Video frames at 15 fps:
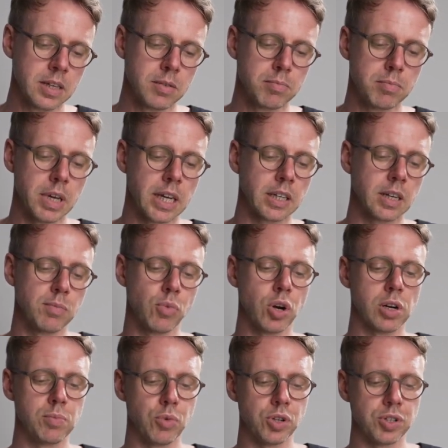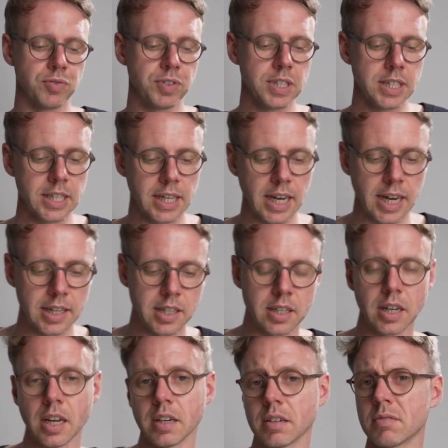make the model more sophisticated,
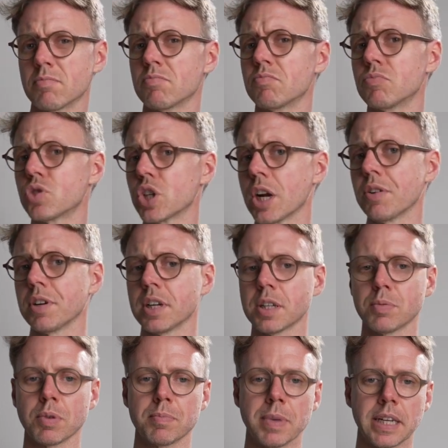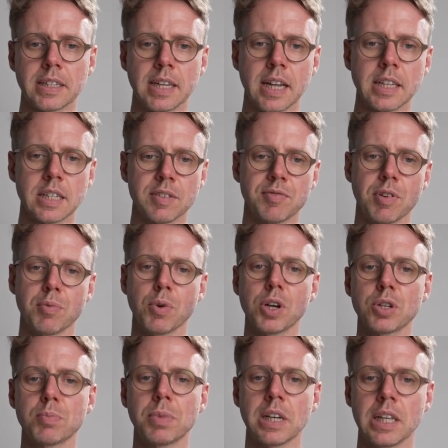and generally this would make sense if we were
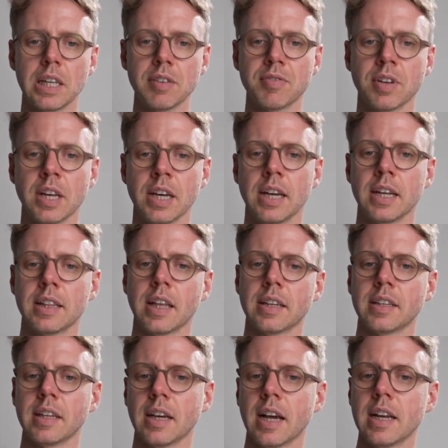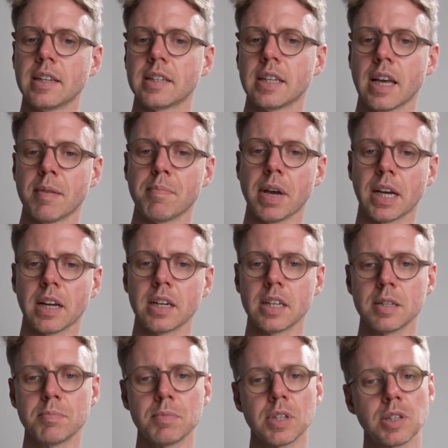to believe that the LSTM
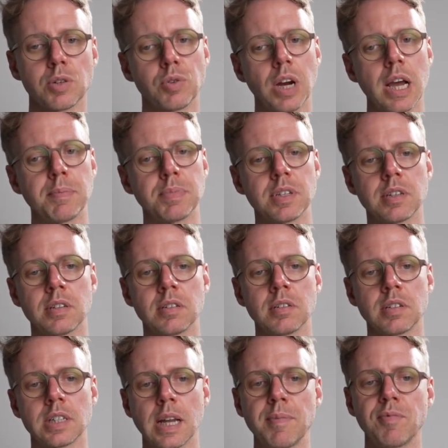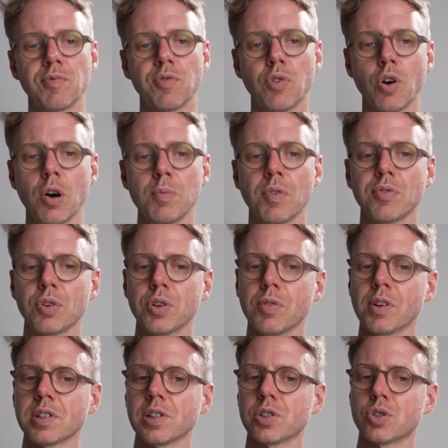mechanism describes some form of
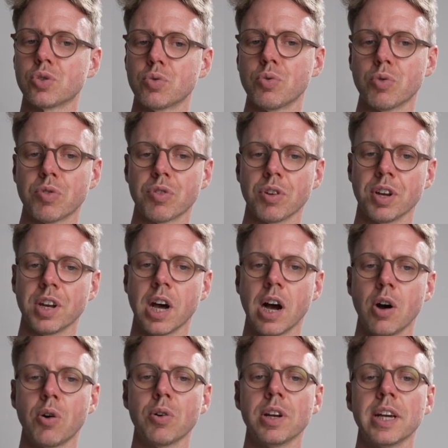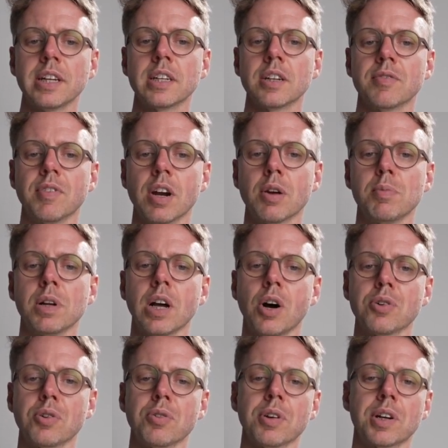universal truth on how latent variable
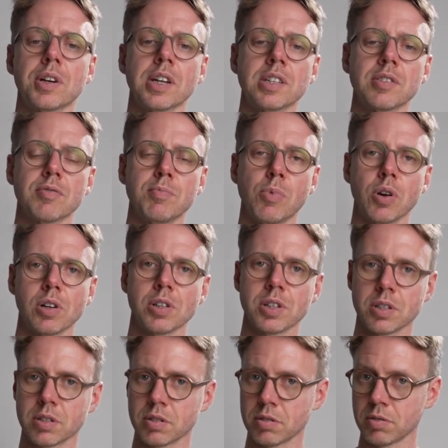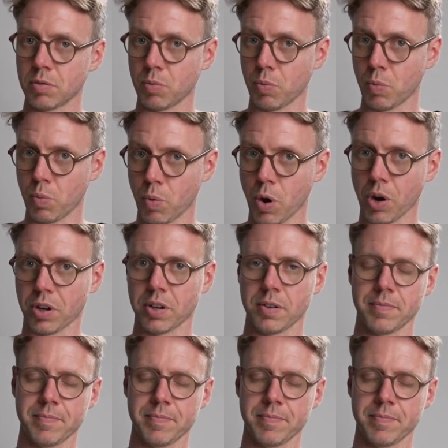autoregressive models work.